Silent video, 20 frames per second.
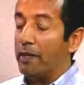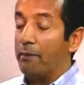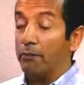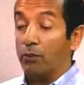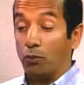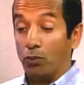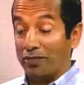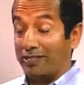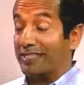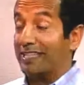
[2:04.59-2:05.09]

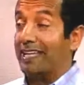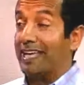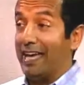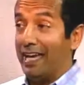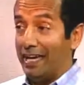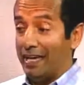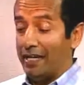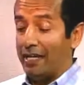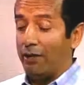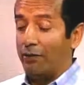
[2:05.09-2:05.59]
But once
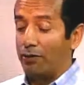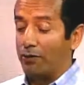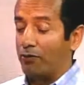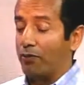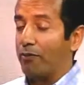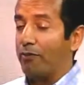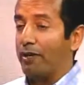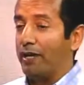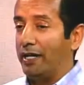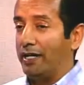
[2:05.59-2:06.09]
again, I want to
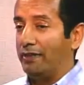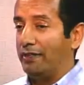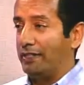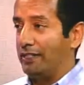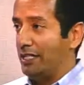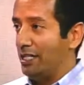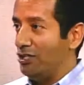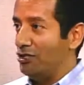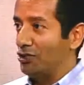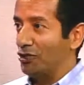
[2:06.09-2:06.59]
remind the
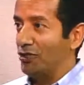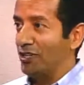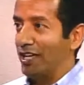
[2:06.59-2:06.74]
teacher